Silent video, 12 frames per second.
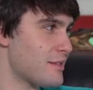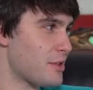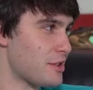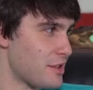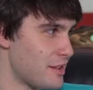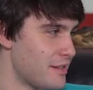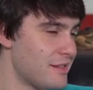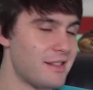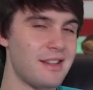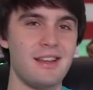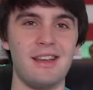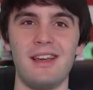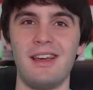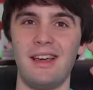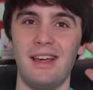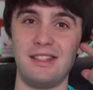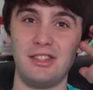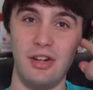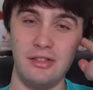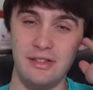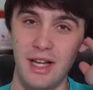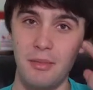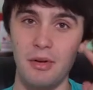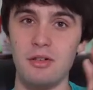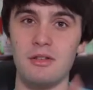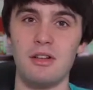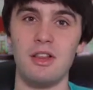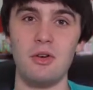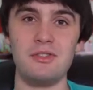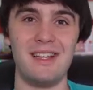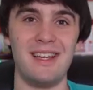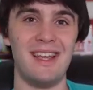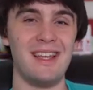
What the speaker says: Christian. It's called double closing